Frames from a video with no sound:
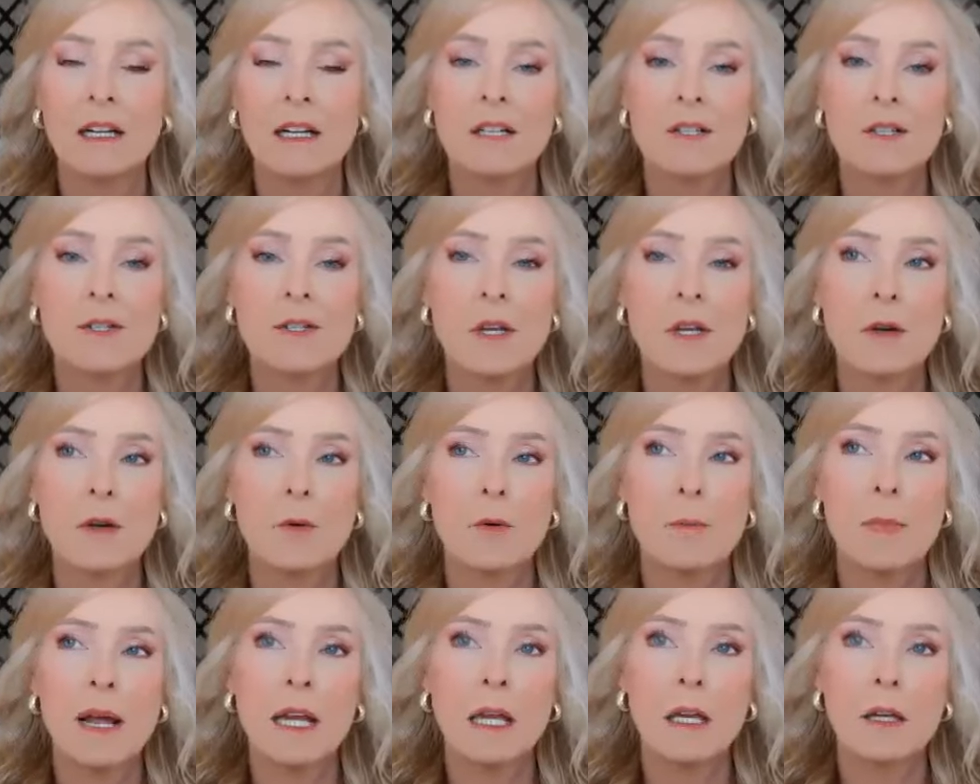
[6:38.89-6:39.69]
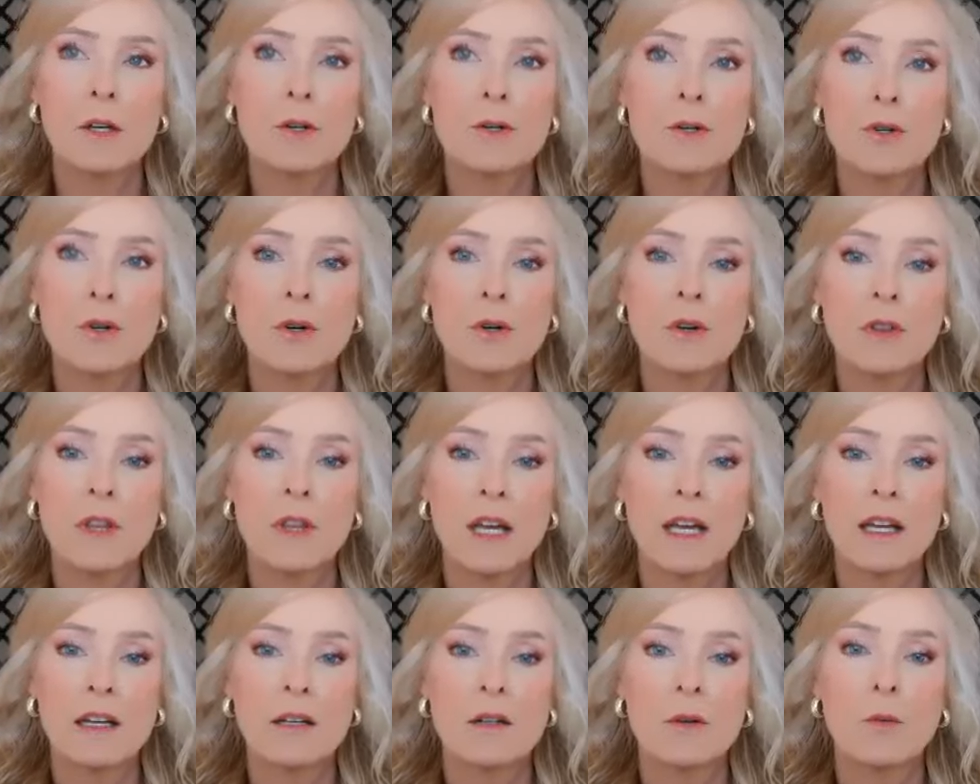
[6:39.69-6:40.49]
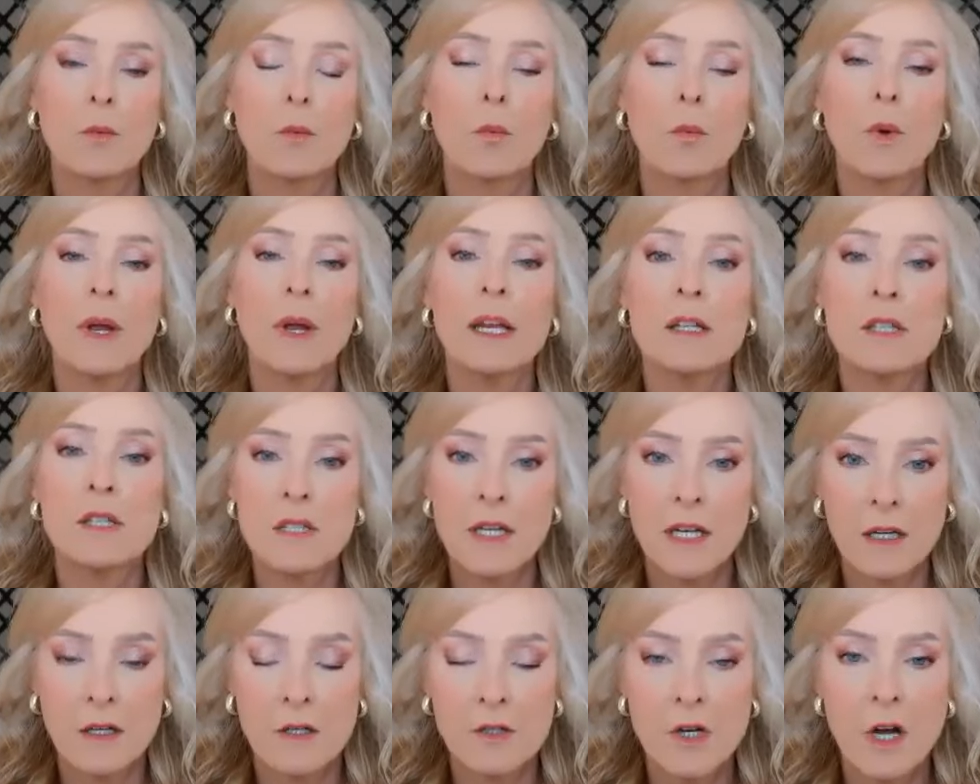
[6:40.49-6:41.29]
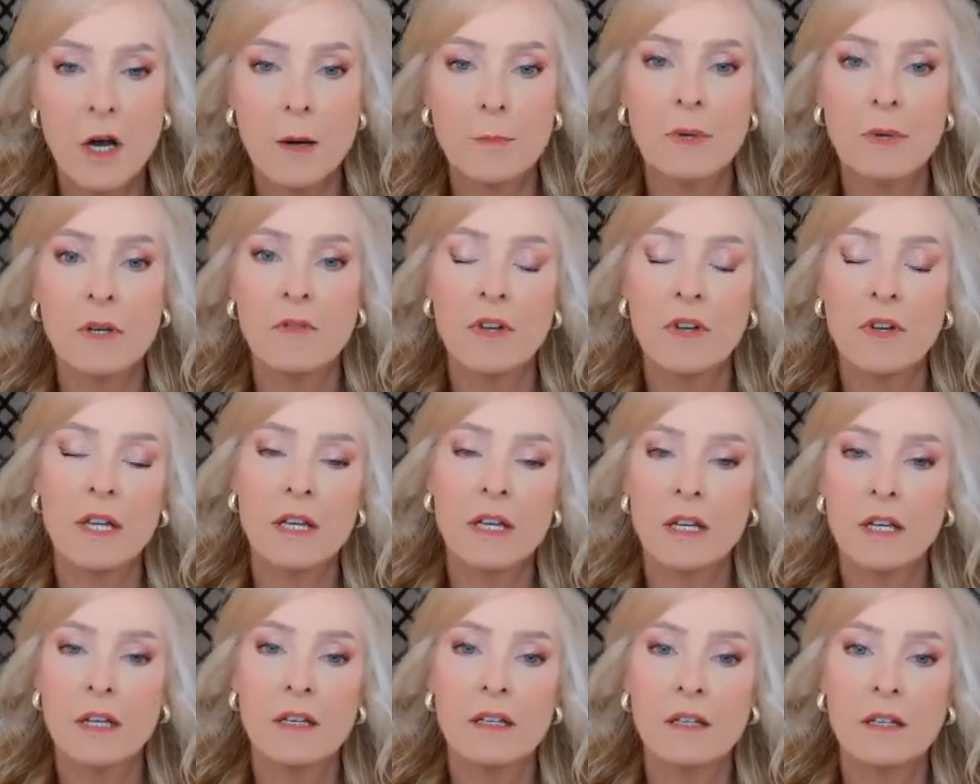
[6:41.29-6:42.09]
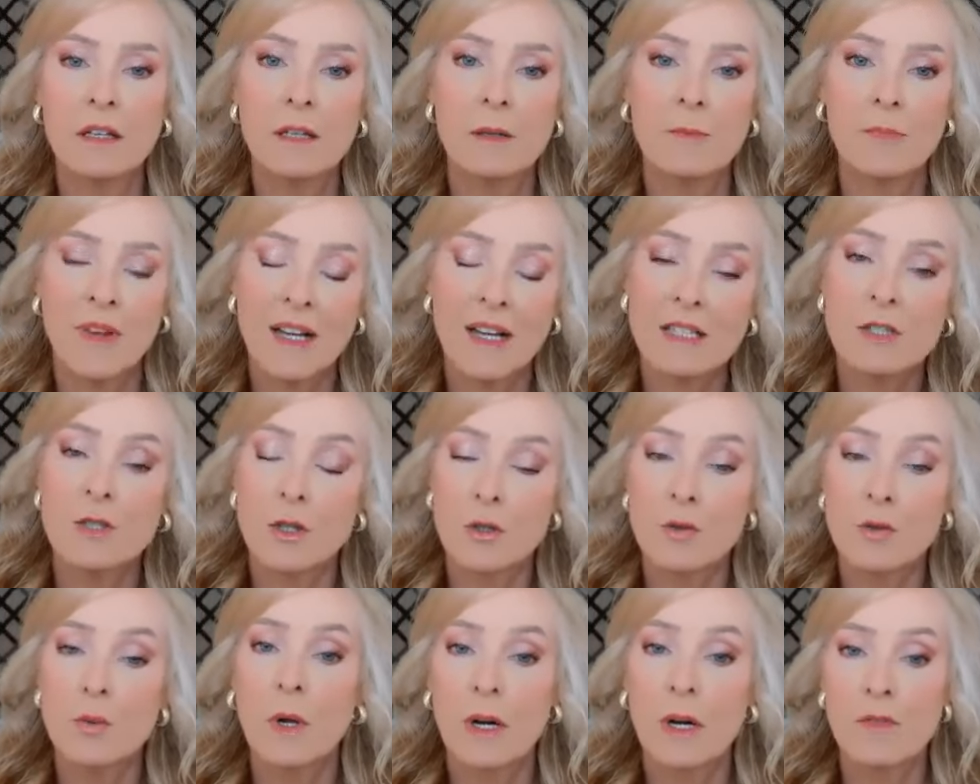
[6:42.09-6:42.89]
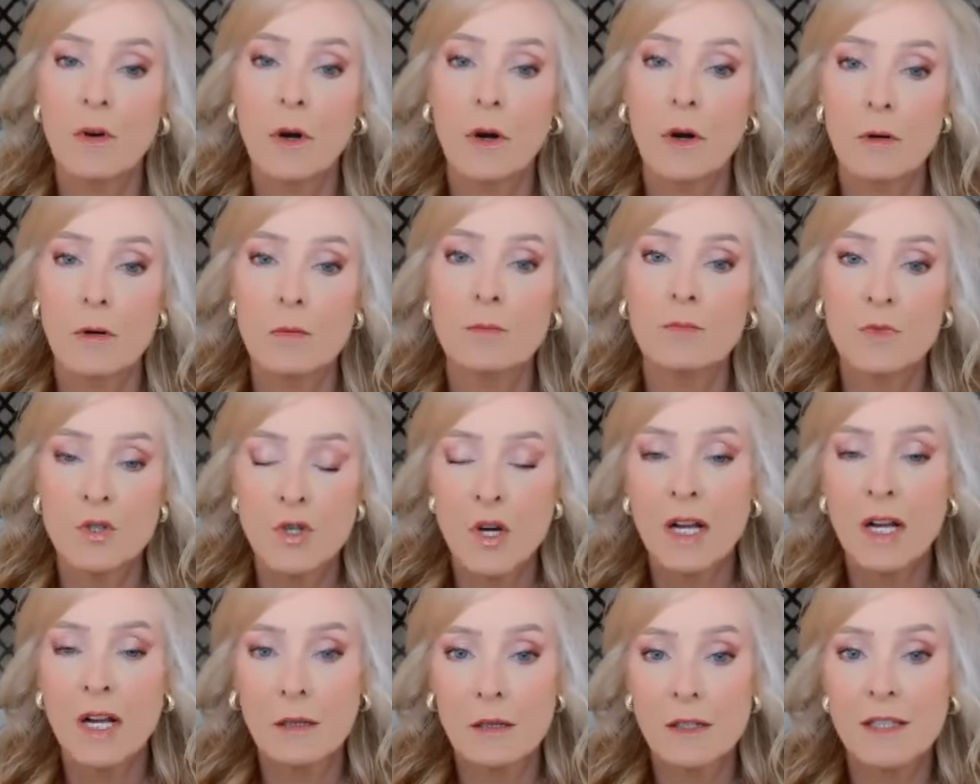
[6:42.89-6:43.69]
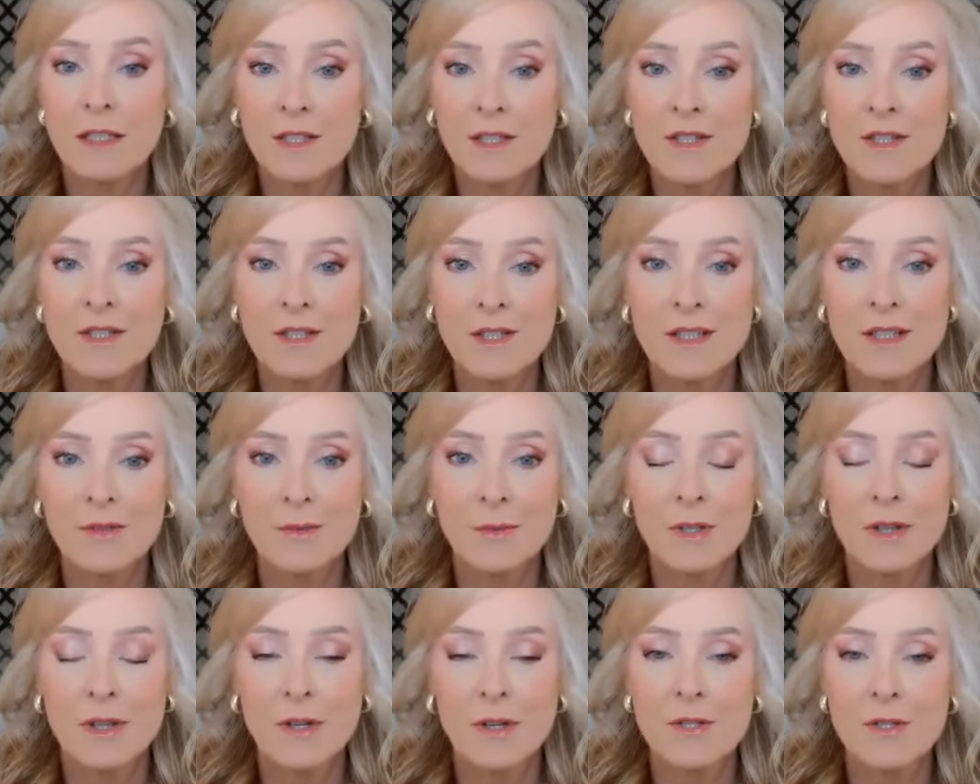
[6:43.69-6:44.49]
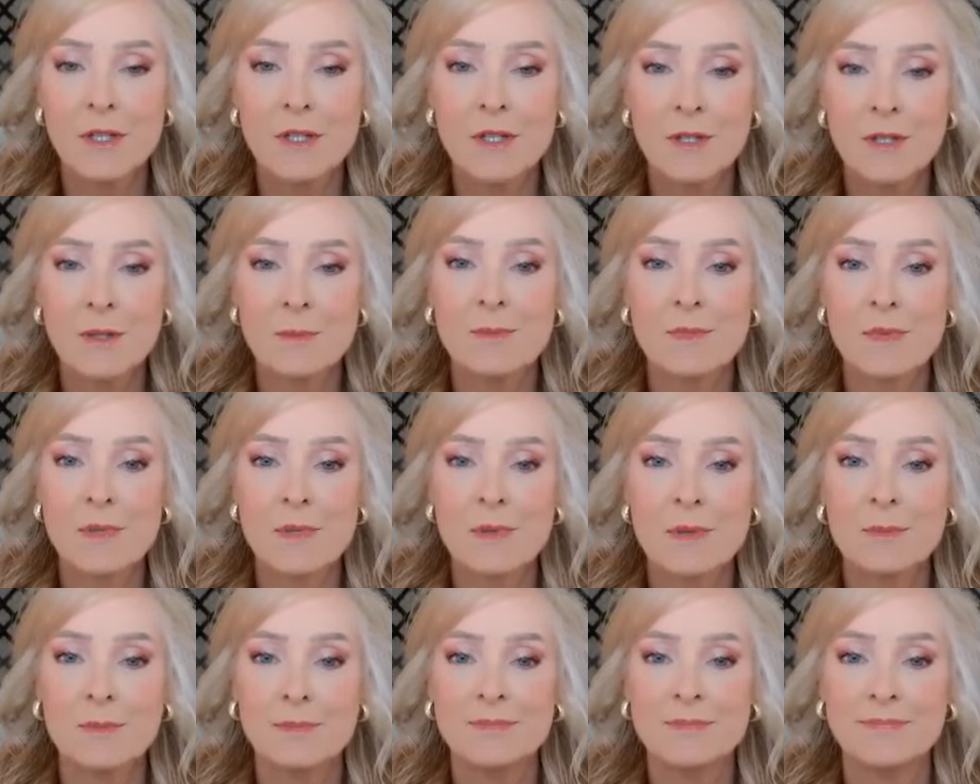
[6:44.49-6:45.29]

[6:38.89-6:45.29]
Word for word: So making sure that we stay on top of it. And that's just one of our checklists with our systems.